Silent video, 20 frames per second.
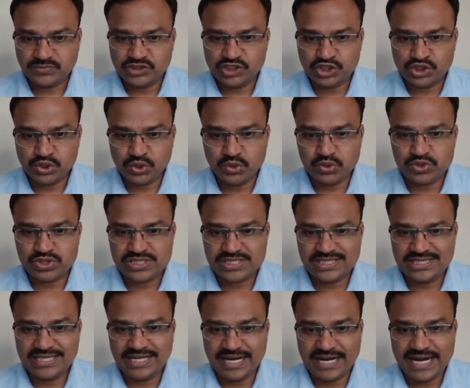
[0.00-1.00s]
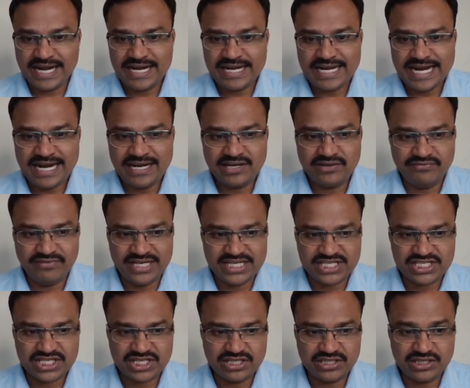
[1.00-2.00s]
shows the rate at
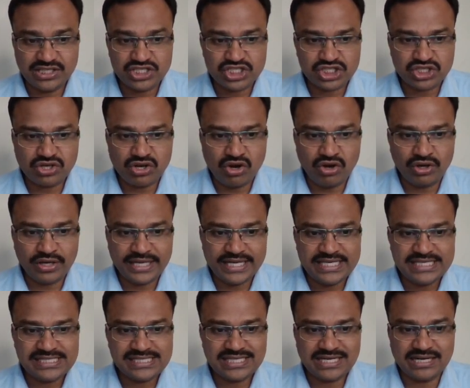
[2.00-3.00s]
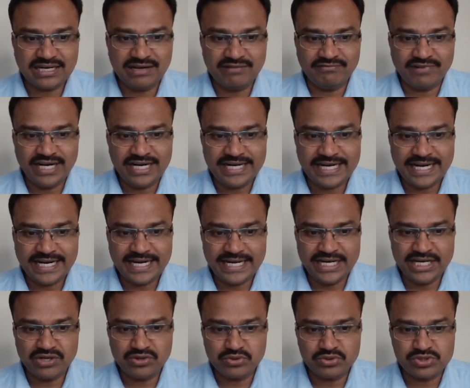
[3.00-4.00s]
which the stock is converted
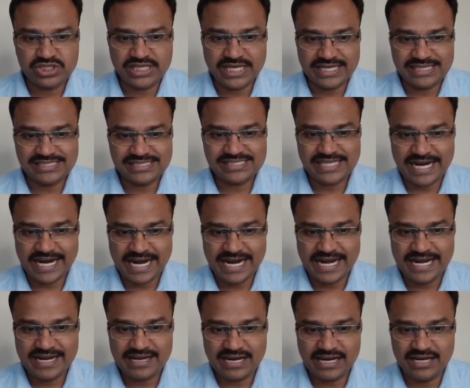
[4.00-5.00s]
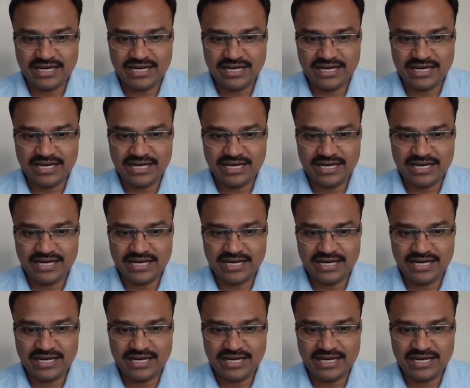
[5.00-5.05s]
into sales and